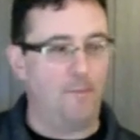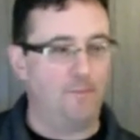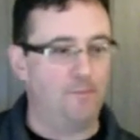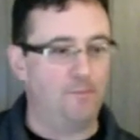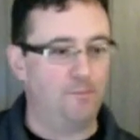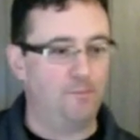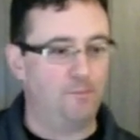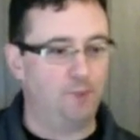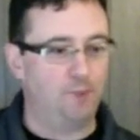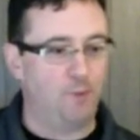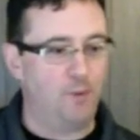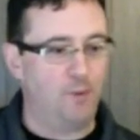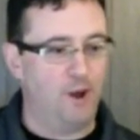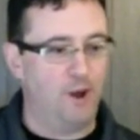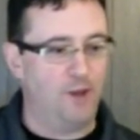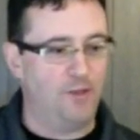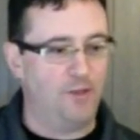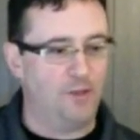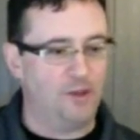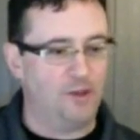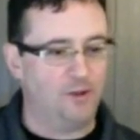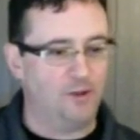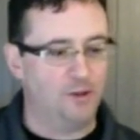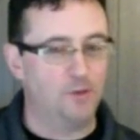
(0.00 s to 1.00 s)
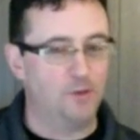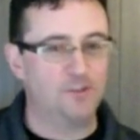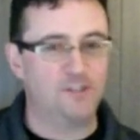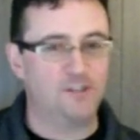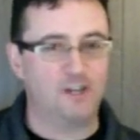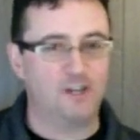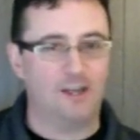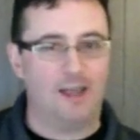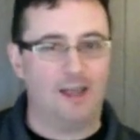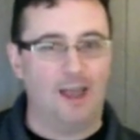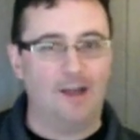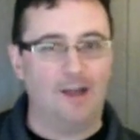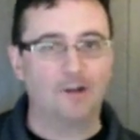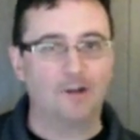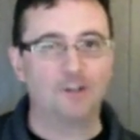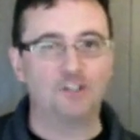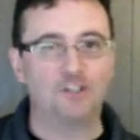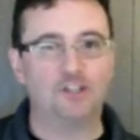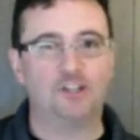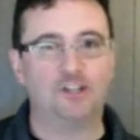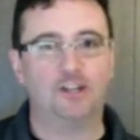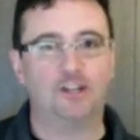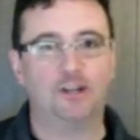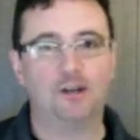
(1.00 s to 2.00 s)
propel the acoustic
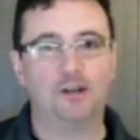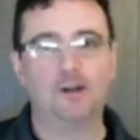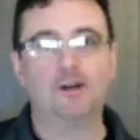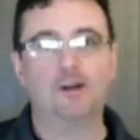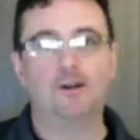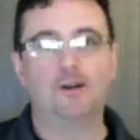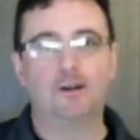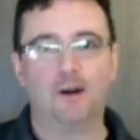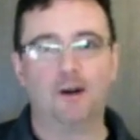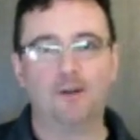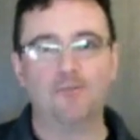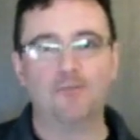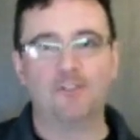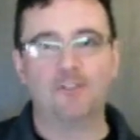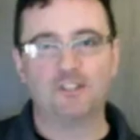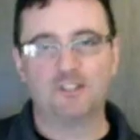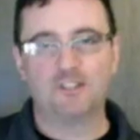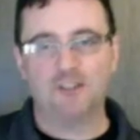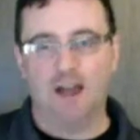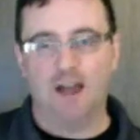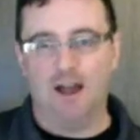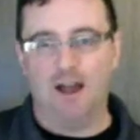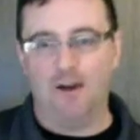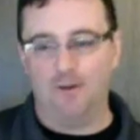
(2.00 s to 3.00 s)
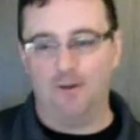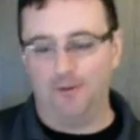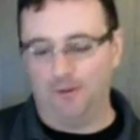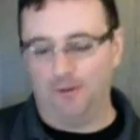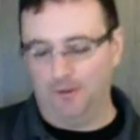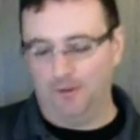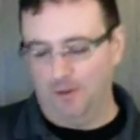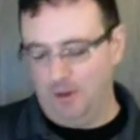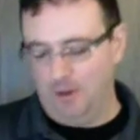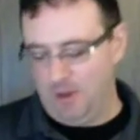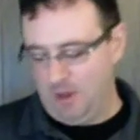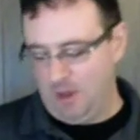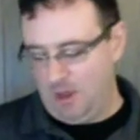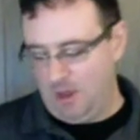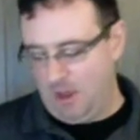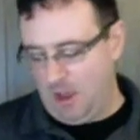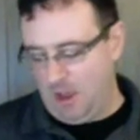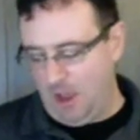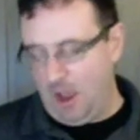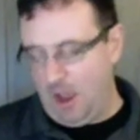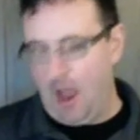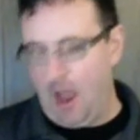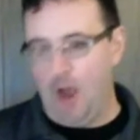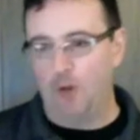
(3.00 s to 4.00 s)
energy of the sound
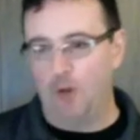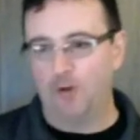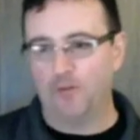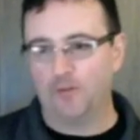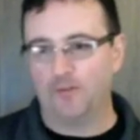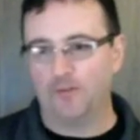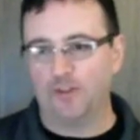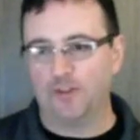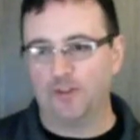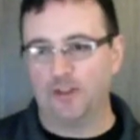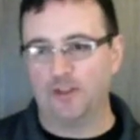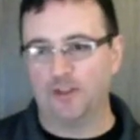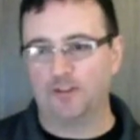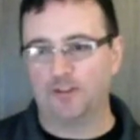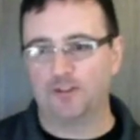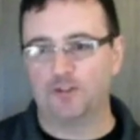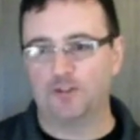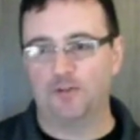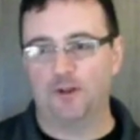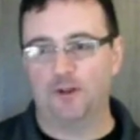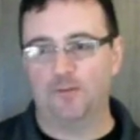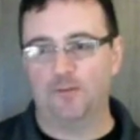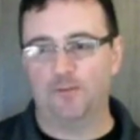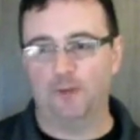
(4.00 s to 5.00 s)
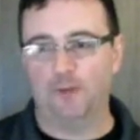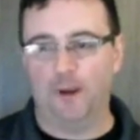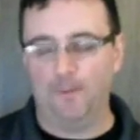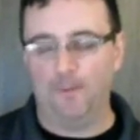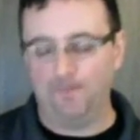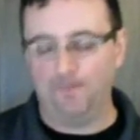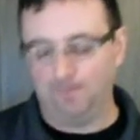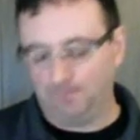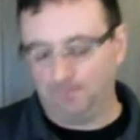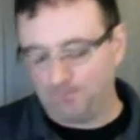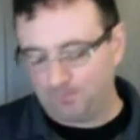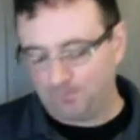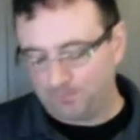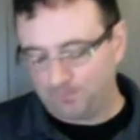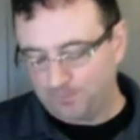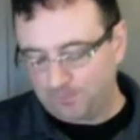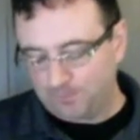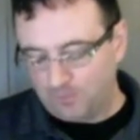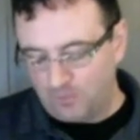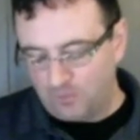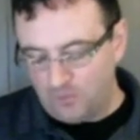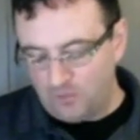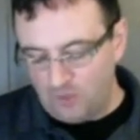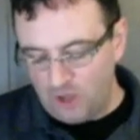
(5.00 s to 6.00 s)
out of the instrument, right?
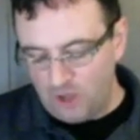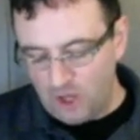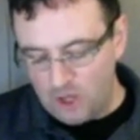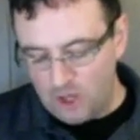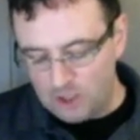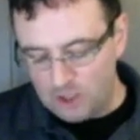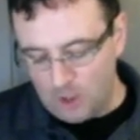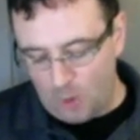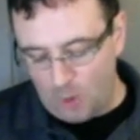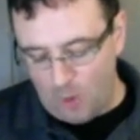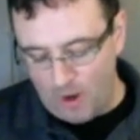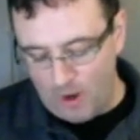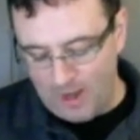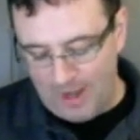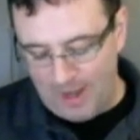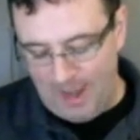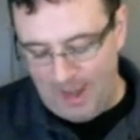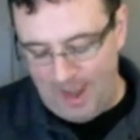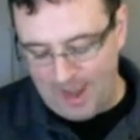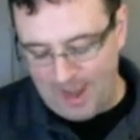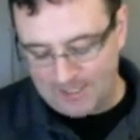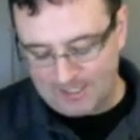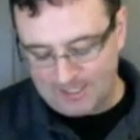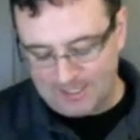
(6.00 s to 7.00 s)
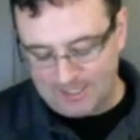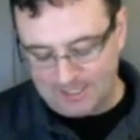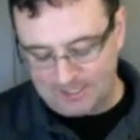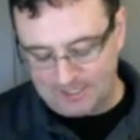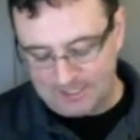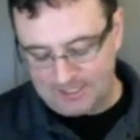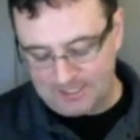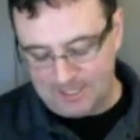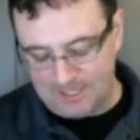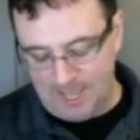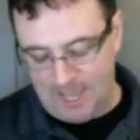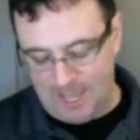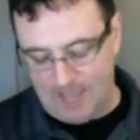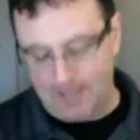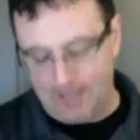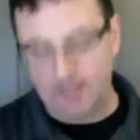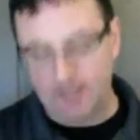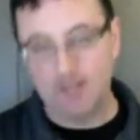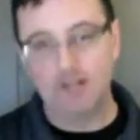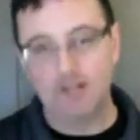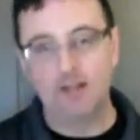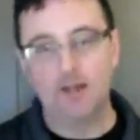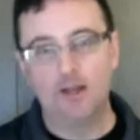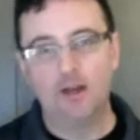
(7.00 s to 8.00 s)
So what it has instead
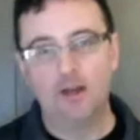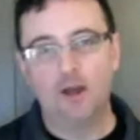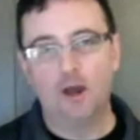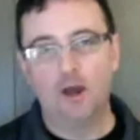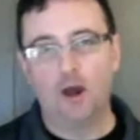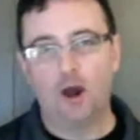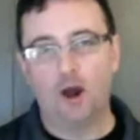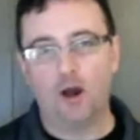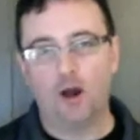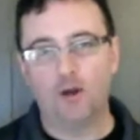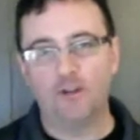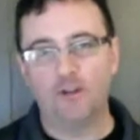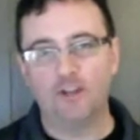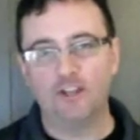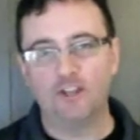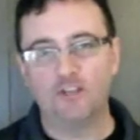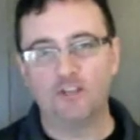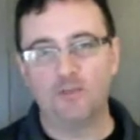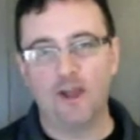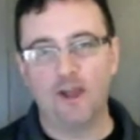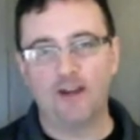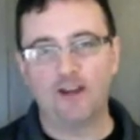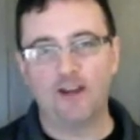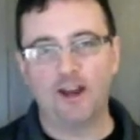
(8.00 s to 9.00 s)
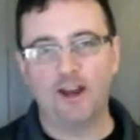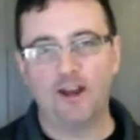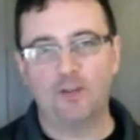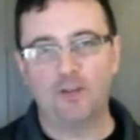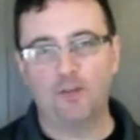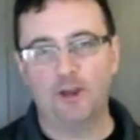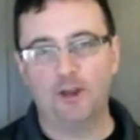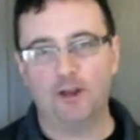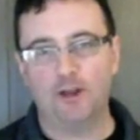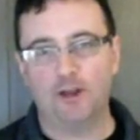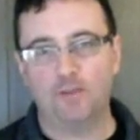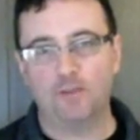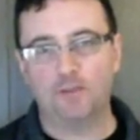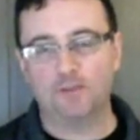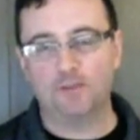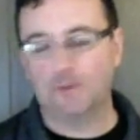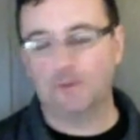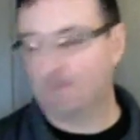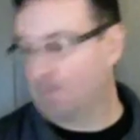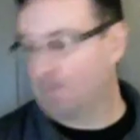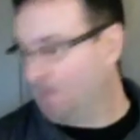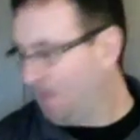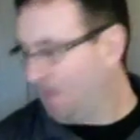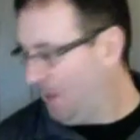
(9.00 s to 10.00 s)
are these magnetic pickups.
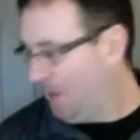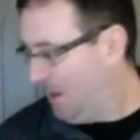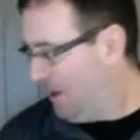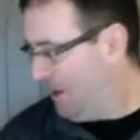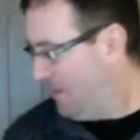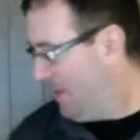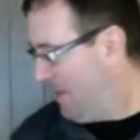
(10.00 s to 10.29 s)
And my